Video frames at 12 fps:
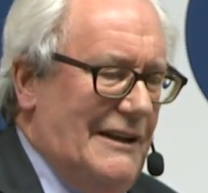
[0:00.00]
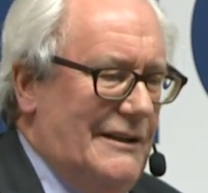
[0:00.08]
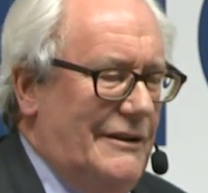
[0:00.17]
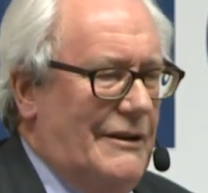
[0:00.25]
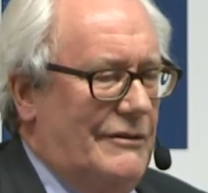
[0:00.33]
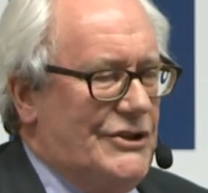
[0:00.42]

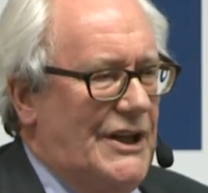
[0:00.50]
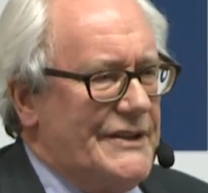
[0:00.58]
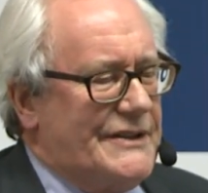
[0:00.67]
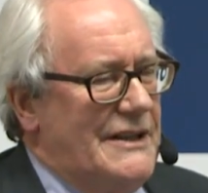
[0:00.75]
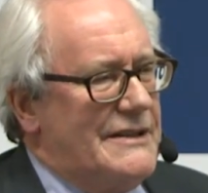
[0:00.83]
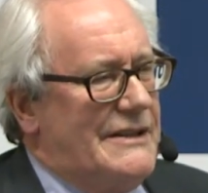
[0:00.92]
You know,
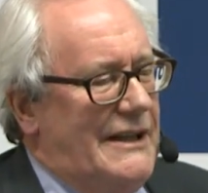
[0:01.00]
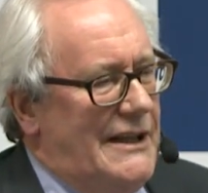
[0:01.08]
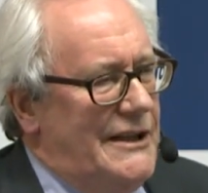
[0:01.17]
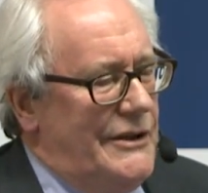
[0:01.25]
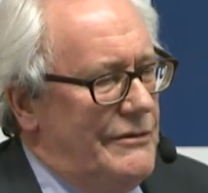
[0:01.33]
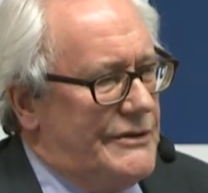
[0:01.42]
just as the
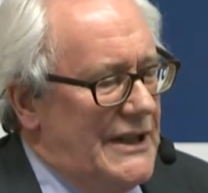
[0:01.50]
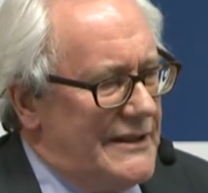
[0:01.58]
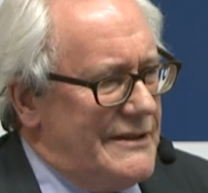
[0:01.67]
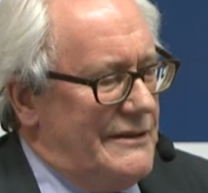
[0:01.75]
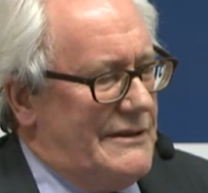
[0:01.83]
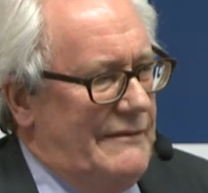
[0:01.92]
EU
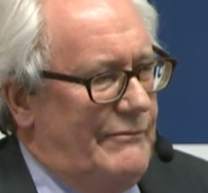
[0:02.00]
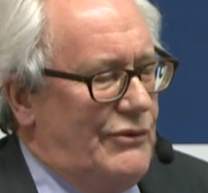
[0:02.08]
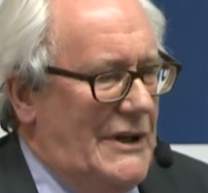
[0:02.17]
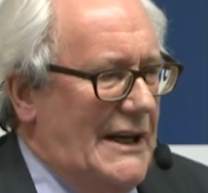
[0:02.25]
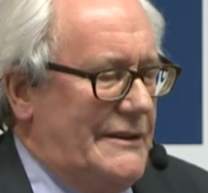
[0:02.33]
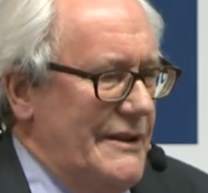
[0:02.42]
doesn't in
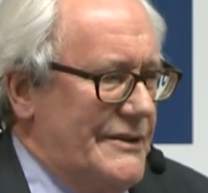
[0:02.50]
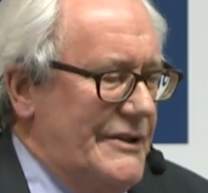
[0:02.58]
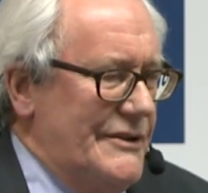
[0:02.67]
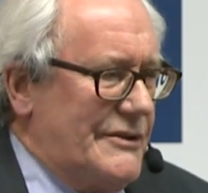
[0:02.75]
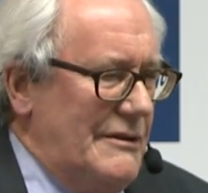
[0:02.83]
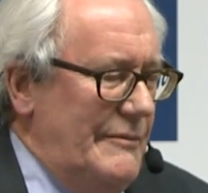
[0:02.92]
practice
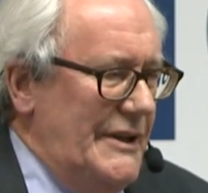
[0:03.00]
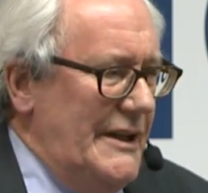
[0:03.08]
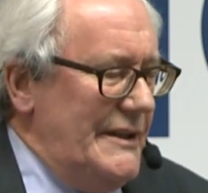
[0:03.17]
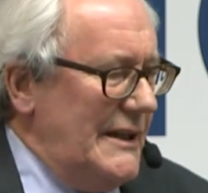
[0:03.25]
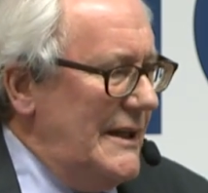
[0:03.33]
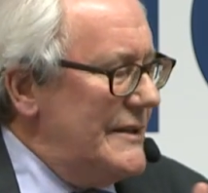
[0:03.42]

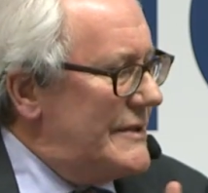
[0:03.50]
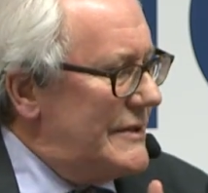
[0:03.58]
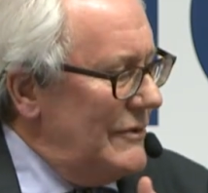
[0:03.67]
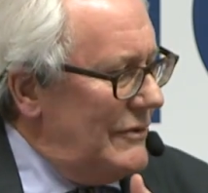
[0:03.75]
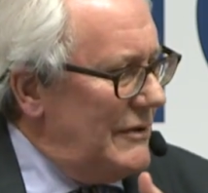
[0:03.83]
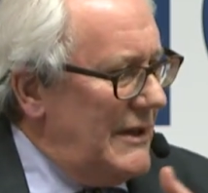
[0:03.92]
discriminate
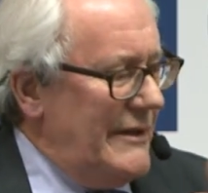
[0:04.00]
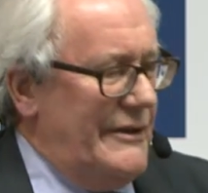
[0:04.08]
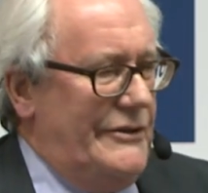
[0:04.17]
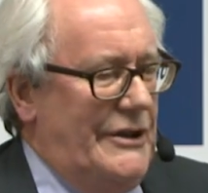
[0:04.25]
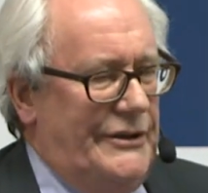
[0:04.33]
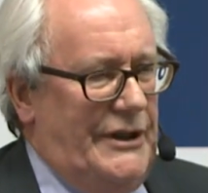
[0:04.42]
against all other
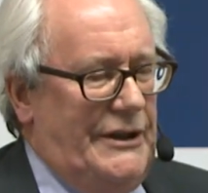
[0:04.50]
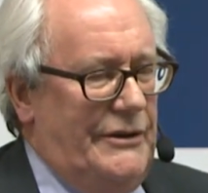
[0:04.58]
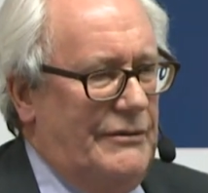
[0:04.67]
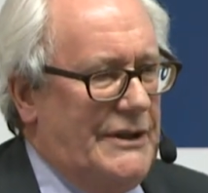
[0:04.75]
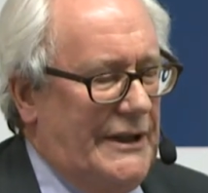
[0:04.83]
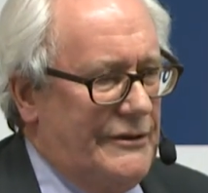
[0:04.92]

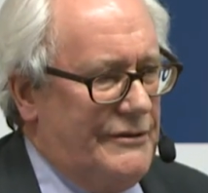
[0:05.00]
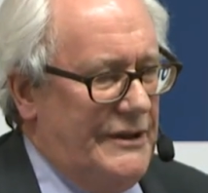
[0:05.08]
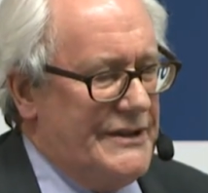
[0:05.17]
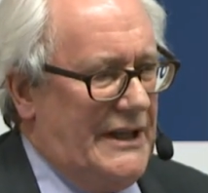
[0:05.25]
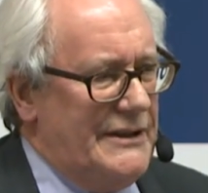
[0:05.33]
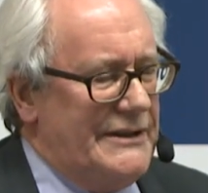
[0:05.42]
non-EU
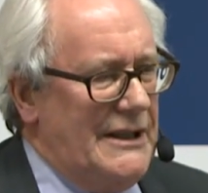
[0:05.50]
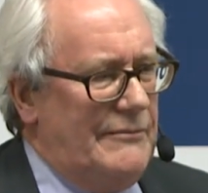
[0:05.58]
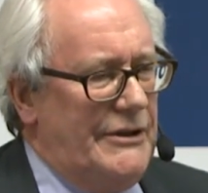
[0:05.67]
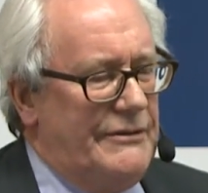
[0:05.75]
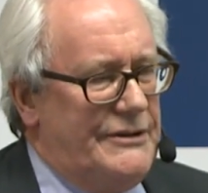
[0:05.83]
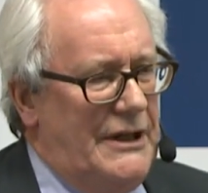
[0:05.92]
countries, under
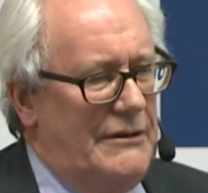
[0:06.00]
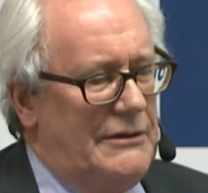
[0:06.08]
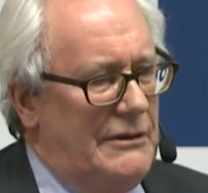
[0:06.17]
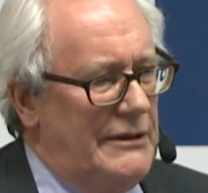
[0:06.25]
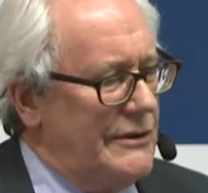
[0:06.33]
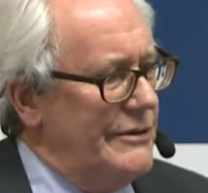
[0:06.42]
WTO
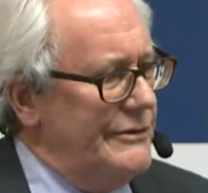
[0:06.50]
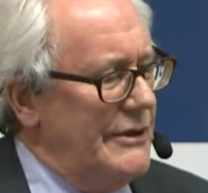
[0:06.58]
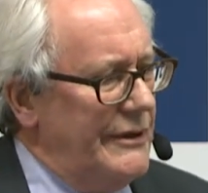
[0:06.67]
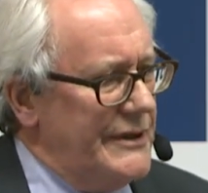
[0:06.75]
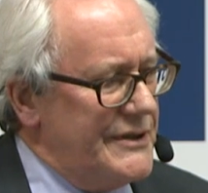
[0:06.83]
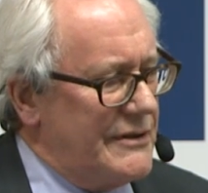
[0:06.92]
law it could
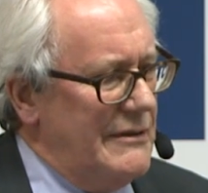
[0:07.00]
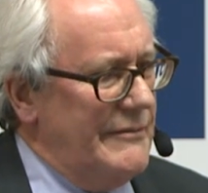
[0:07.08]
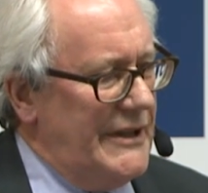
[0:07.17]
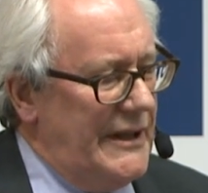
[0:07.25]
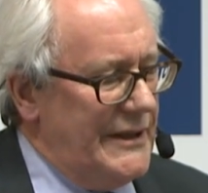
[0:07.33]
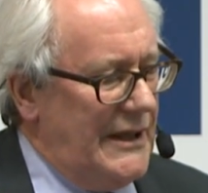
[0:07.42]
not
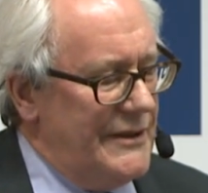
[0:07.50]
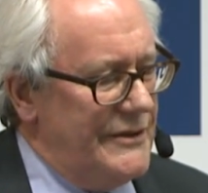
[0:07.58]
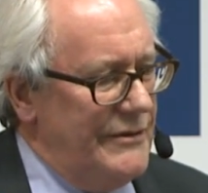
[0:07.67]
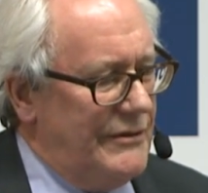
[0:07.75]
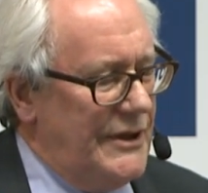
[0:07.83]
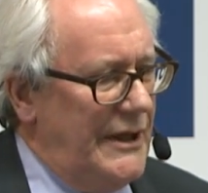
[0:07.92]
discriminate
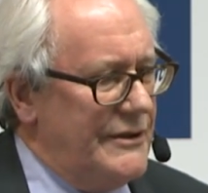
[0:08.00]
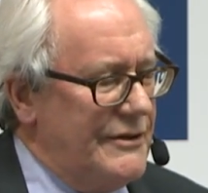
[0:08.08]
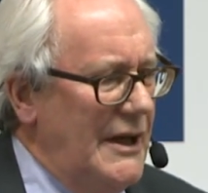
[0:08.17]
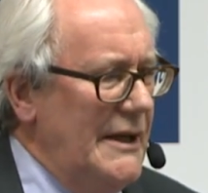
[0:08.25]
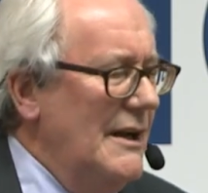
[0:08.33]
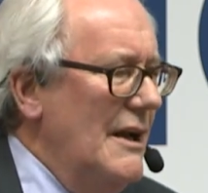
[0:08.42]
against UK
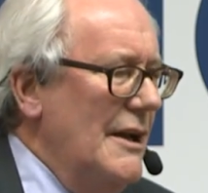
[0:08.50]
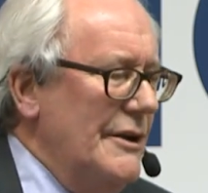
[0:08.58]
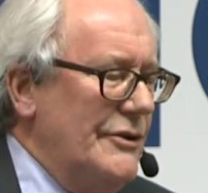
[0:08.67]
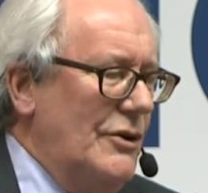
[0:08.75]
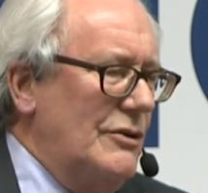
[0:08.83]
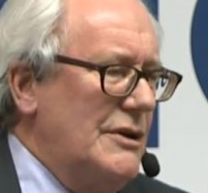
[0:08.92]
trade,
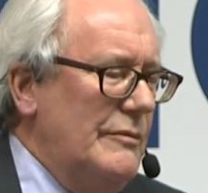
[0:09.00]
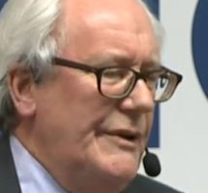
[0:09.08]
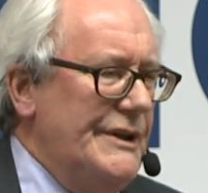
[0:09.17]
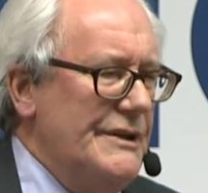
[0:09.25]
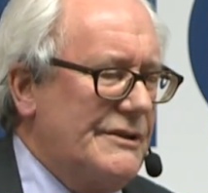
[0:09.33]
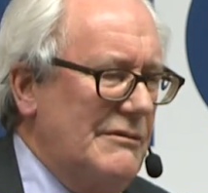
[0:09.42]
nor could we
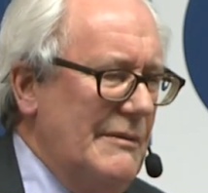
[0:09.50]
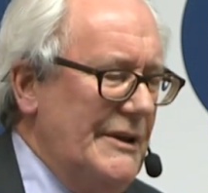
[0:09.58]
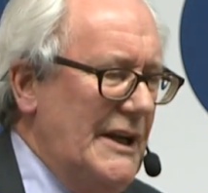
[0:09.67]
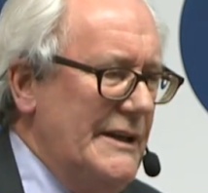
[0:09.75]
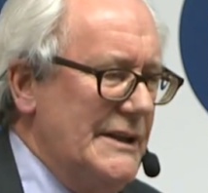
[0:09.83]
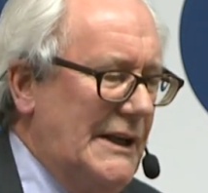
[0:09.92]

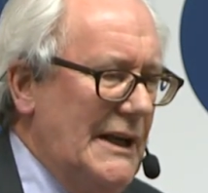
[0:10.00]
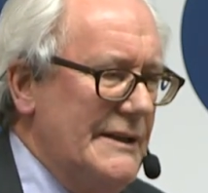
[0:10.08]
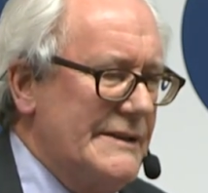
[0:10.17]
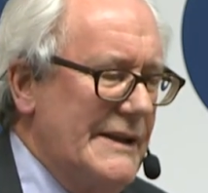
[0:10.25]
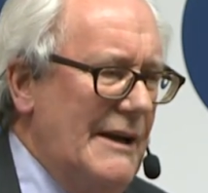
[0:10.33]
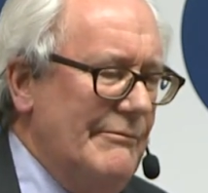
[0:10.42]
discriminate
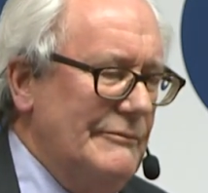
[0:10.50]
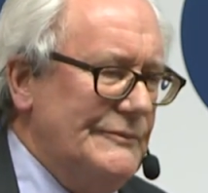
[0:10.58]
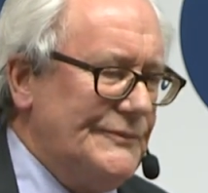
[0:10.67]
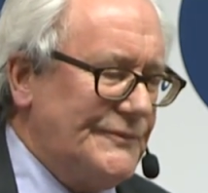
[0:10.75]
against them.